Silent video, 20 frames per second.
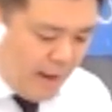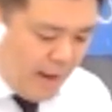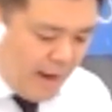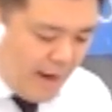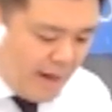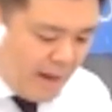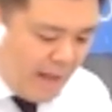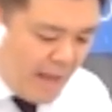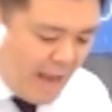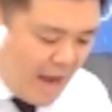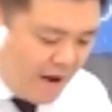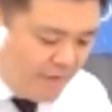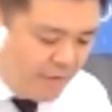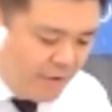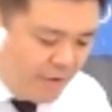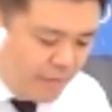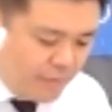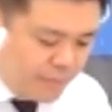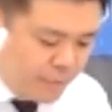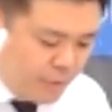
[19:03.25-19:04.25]
And
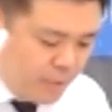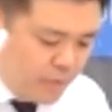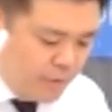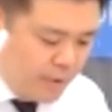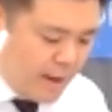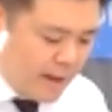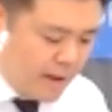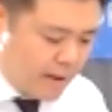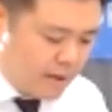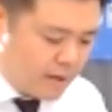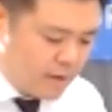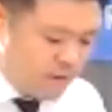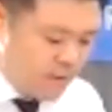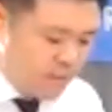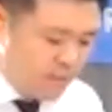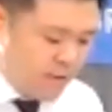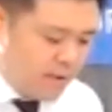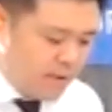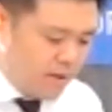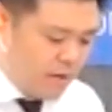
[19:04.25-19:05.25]
having food and
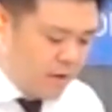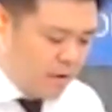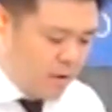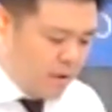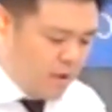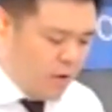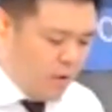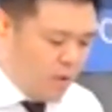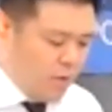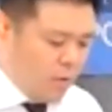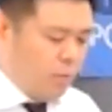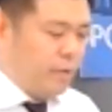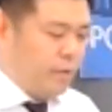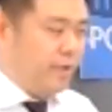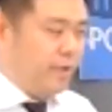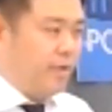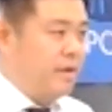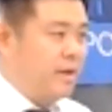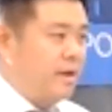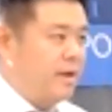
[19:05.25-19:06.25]
clothing,
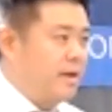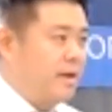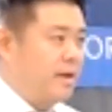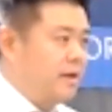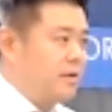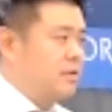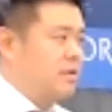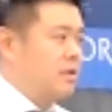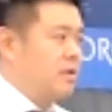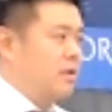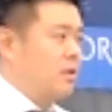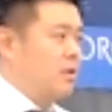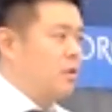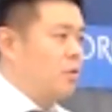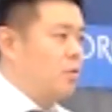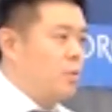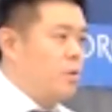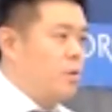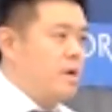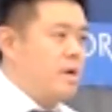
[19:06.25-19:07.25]
with these
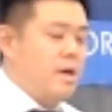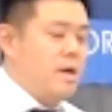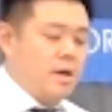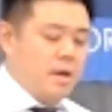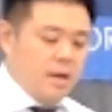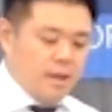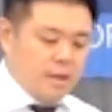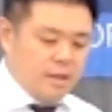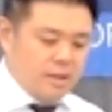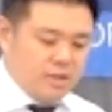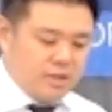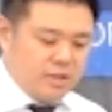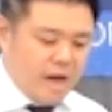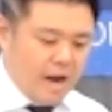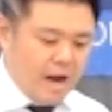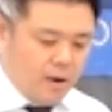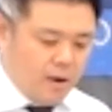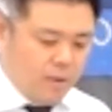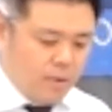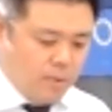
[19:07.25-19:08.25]
we
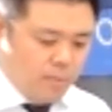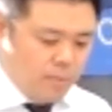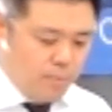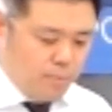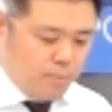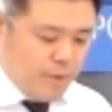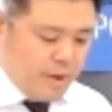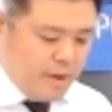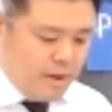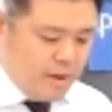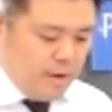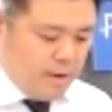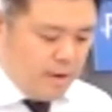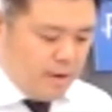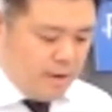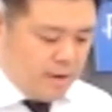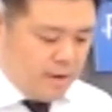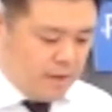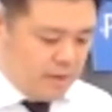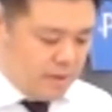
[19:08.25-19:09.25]
shall be
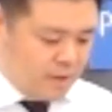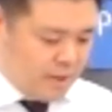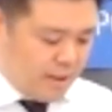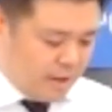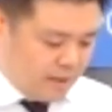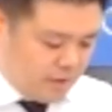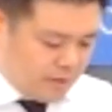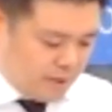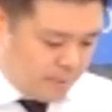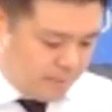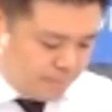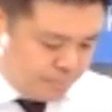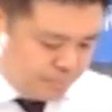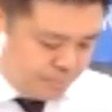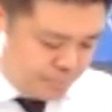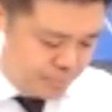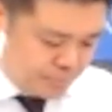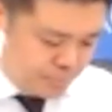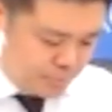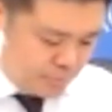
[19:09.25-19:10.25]
content.
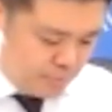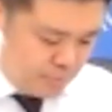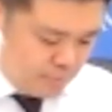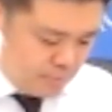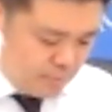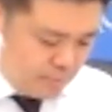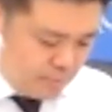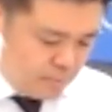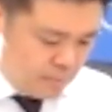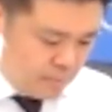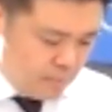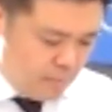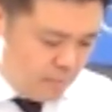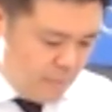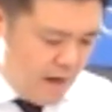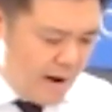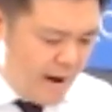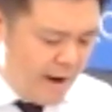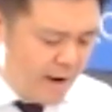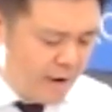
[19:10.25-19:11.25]

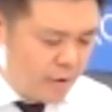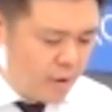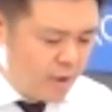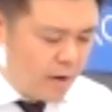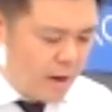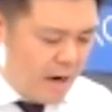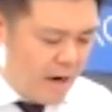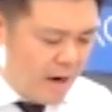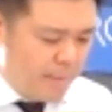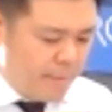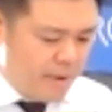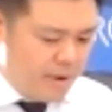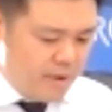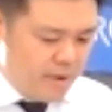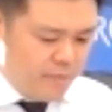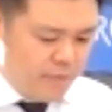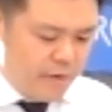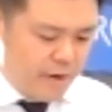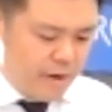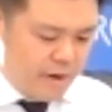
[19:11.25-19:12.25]
Now, I don't know how many
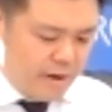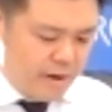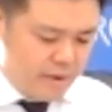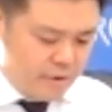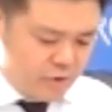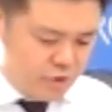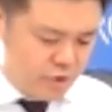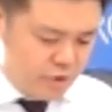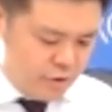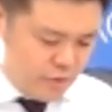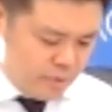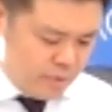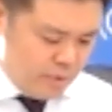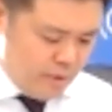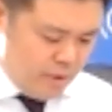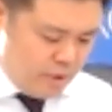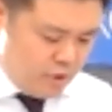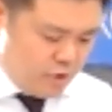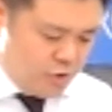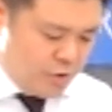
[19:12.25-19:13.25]
of you are still
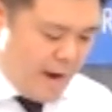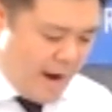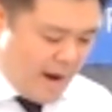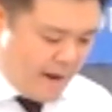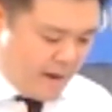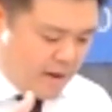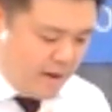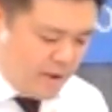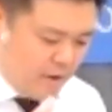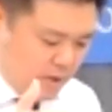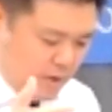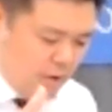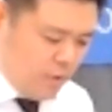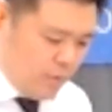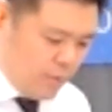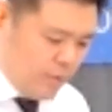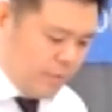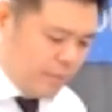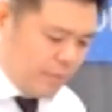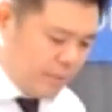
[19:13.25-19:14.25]
tracking
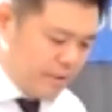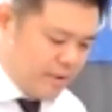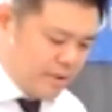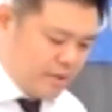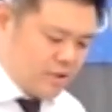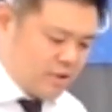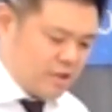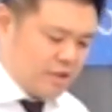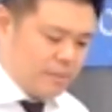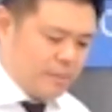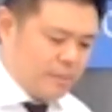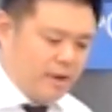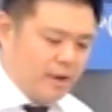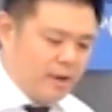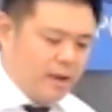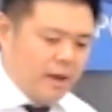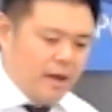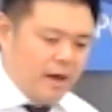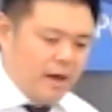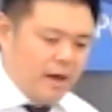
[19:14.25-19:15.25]
with this sermon.